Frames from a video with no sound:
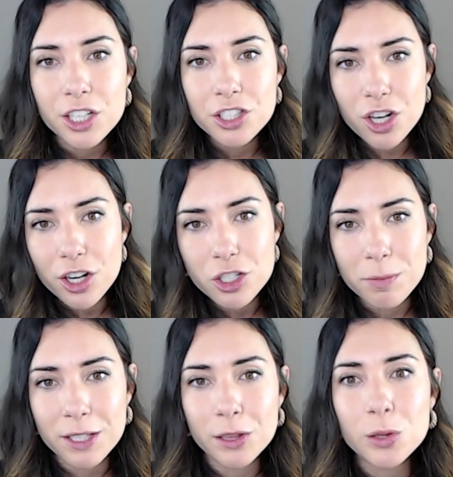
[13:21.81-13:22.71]

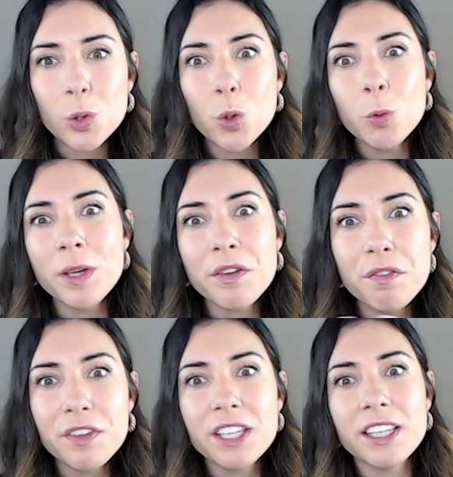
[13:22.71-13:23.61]
judgment, looming
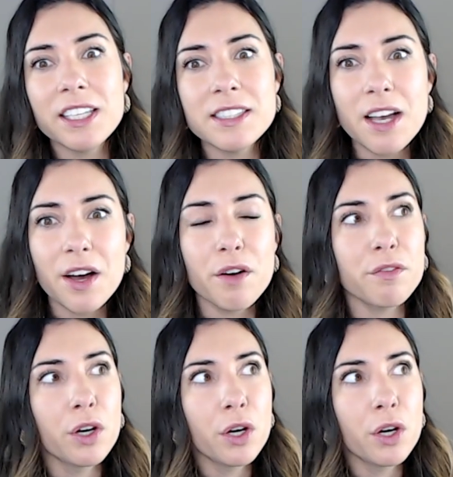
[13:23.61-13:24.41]
feelings of